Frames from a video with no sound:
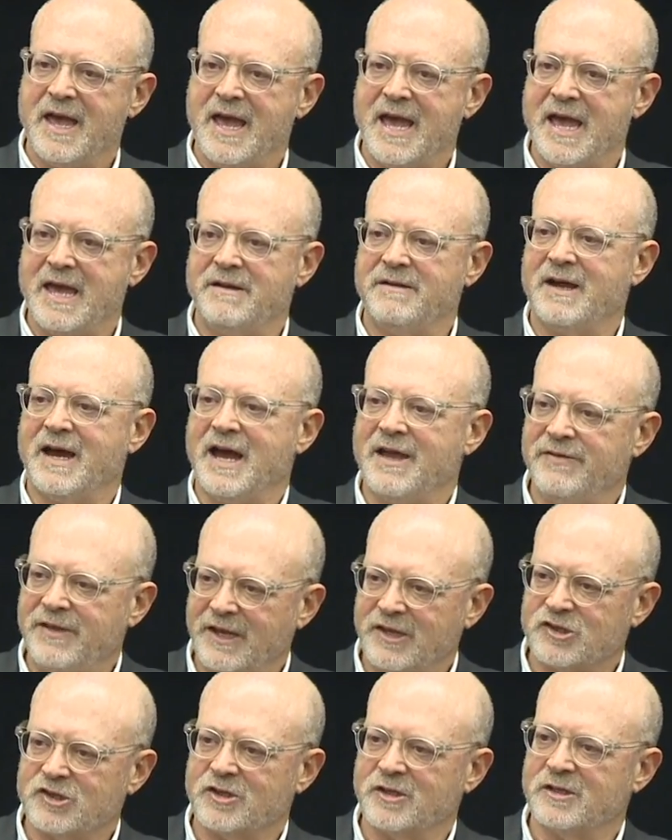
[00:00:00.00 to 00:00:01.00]
and I
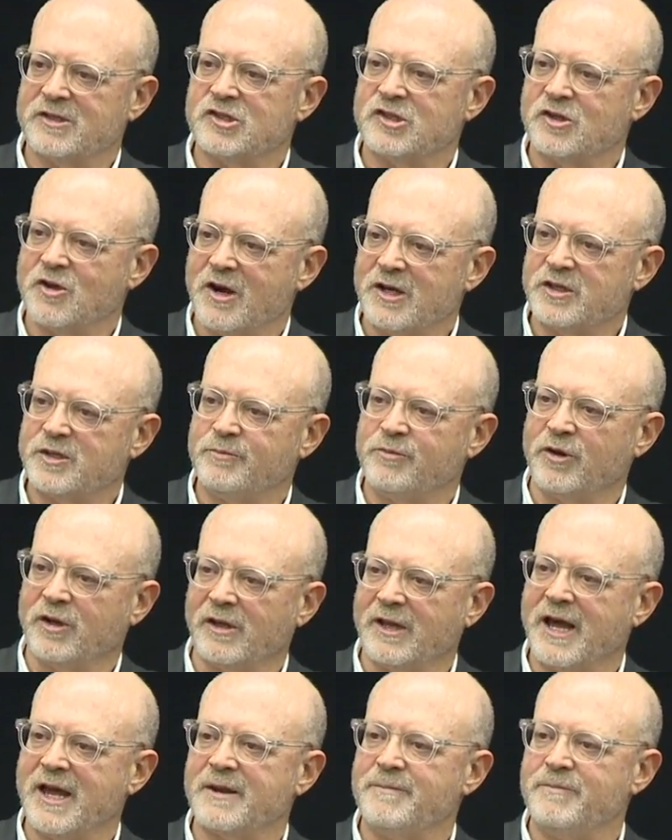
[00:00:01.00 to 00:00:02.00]
think it's going to start to put a
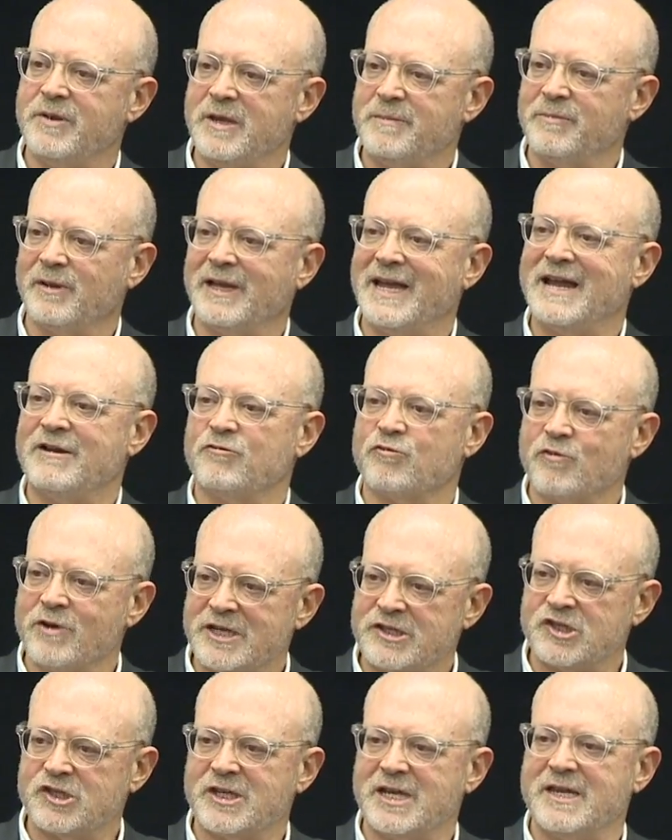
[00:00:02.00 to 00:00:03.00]
lot of people at
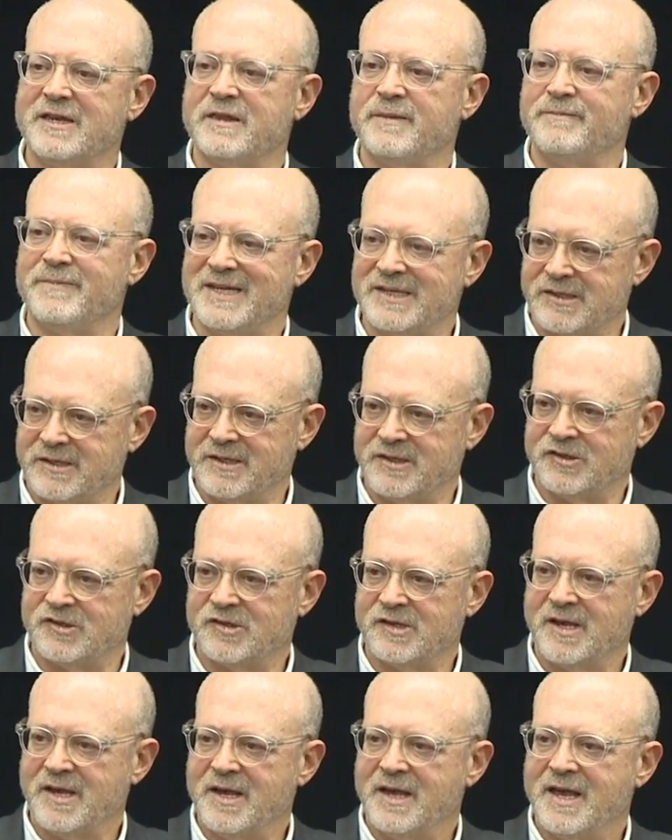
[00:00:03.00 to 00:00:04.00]
risk in the
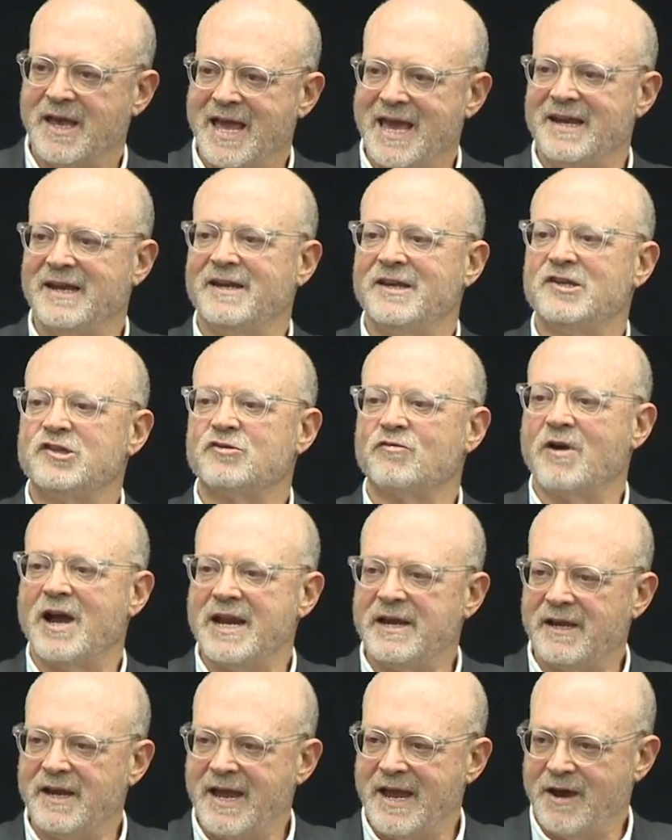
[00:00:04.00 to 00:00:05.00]
business. And it is
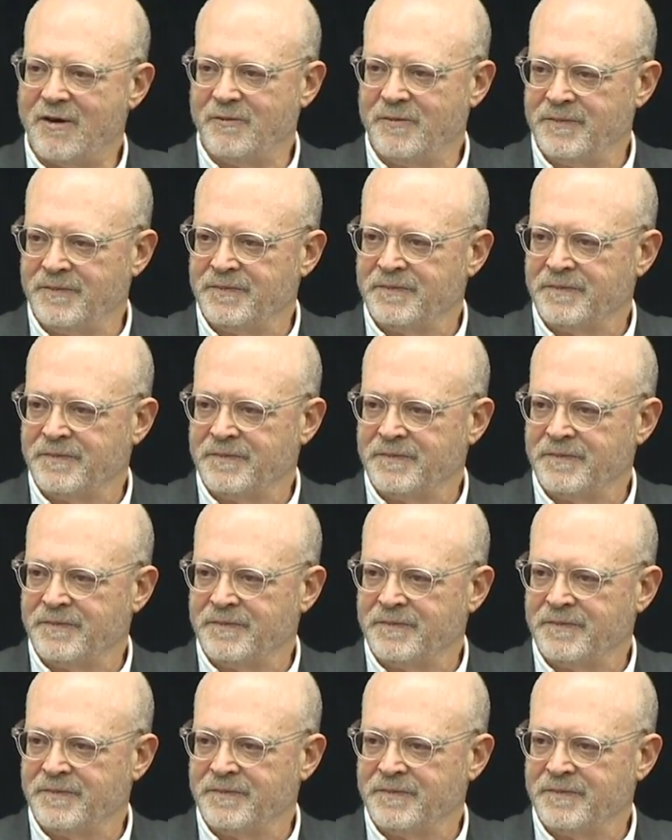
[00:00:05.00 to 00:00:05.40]
right now,